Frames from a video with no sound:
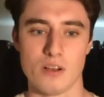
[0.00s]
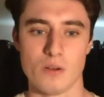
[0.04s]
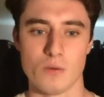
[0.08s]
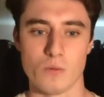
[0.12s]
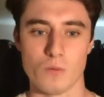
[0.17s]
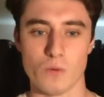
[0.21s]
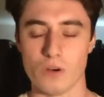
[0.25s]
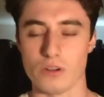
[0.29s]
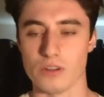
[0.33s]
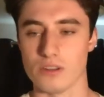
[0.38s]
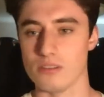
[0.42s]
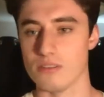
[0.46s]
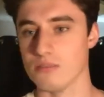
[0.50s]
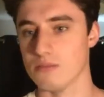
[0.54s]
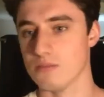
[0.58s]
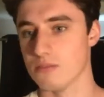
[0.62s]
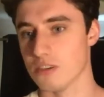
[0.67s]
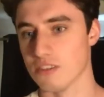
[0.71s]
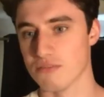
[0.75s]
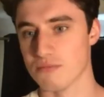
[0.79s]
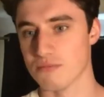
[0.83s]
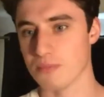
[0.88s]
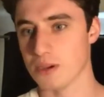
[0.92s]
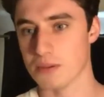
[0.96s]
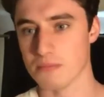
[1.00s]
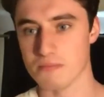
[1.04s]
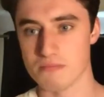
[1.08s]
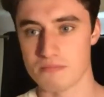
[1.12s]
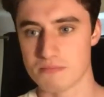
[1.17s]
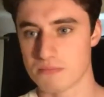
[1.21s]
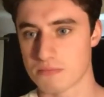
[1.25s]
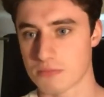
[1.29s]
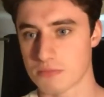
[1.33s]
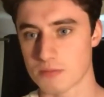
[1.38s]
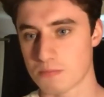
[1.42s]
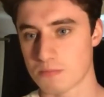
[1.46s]
One of my
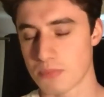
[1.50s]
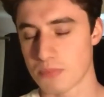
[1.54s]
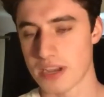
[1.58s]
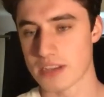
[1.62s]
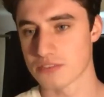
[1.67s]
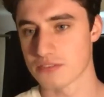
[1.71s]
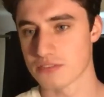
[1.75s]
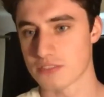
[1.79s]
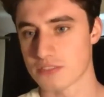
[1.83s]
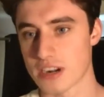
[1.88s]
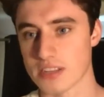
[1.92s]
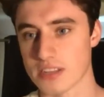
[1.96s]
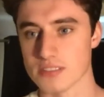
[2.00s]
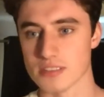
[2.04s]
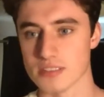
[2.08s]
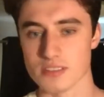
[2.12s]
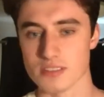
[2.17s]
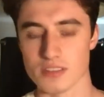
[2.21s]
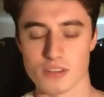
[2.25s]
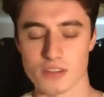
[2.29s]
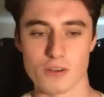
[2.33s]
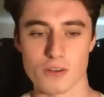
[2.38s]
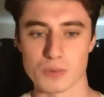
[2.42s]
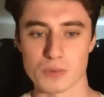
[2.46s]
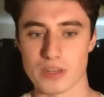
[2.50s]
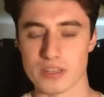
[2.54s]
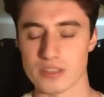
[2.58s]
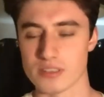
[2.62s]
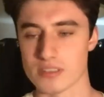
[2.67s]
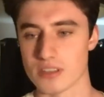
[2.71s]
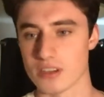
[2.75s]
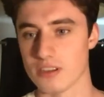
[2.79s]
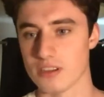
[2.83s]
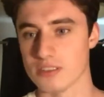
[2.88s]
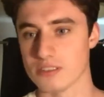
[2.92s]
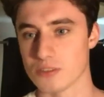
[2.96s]
best friends in the course
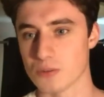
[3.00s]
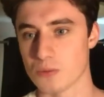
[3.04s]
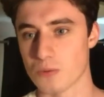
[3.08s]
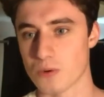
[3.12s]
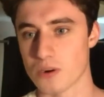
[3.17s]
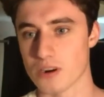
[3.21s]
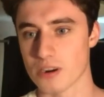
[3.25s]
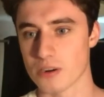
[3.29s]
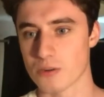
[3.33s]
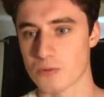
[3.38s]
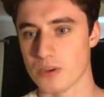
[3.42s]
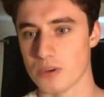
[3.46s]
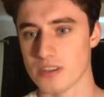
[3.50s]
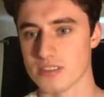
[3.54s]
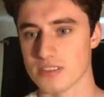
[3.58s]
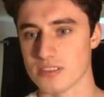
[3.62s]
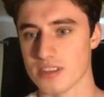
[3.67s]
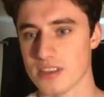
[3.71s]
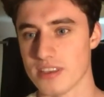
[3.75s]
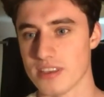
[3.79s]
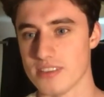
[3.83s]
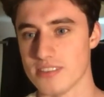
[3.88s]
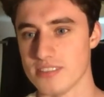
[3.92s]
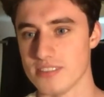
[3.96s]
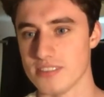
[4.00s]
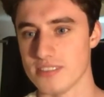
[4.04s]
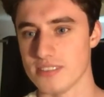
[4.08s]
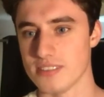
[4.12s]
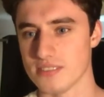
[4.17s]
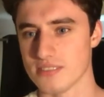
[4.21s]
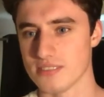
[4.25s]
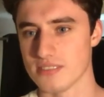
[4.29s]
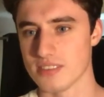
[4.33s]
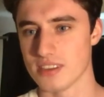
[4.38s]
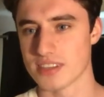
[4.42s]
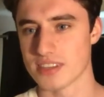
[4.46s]
went on to work with a,
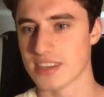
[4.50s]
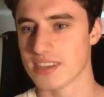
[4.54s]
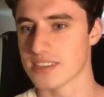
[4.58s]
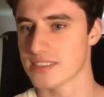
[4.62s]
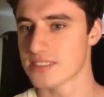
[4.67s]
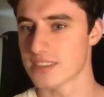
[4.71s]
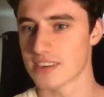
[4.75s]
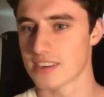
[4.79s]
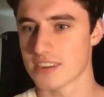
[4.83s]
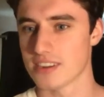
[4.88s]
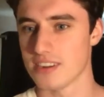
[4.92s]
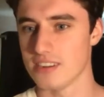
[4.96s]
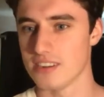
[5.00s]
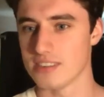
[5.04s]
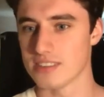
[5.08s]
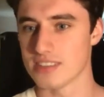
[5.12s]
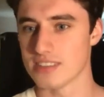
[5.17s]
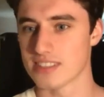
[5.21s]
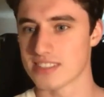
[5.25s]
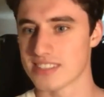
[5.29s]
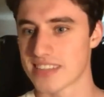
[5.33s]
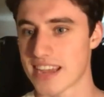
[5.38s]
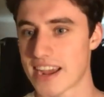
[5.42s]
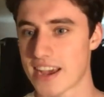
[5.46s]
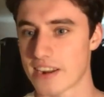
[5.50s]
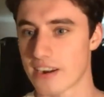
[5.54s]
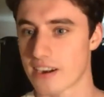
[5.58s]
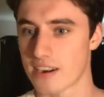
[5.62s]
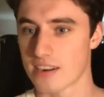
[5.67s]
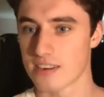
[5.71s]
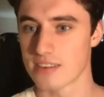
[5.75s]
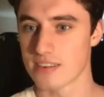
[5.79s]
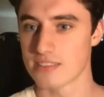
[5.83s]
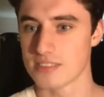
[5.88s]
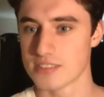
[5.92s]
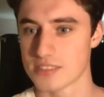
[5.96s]
I guess they're called a
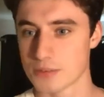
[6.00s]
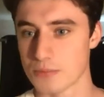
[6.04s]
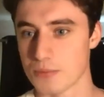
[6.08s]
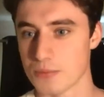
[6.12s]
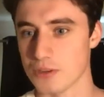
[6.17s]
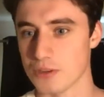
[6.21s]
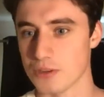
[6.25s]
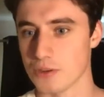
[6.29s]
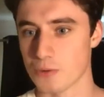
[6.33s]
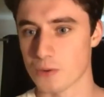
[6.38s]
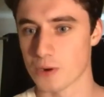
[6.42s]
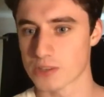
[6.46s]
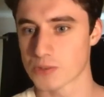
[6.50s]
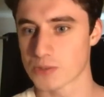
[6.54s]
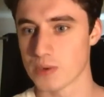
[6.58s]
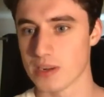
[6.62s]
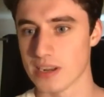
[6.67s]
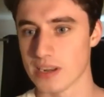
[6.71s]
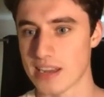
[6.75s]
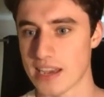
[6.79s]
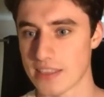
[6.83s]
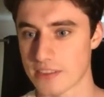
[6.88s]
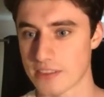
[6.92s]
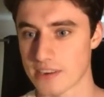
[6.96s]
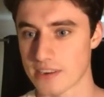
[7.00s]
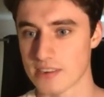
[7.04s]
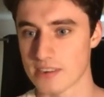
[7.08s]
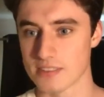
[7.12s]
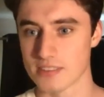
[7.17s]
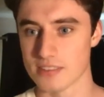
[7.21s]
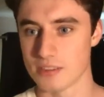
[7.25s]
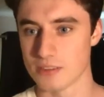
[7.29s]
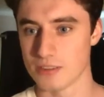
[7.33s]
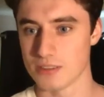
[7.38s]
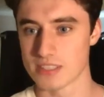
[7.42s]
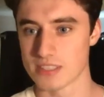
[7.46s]
tanner, someone who works with leather
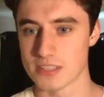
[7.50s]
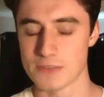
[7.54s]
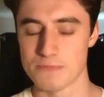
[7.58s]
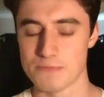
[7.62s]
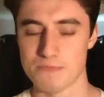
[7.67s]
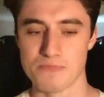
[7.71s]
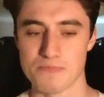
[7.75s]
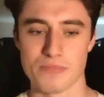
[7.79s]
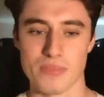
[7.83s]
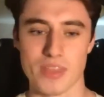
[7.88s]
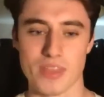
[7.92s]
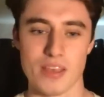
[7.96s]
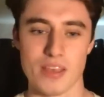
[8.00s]
the whole time.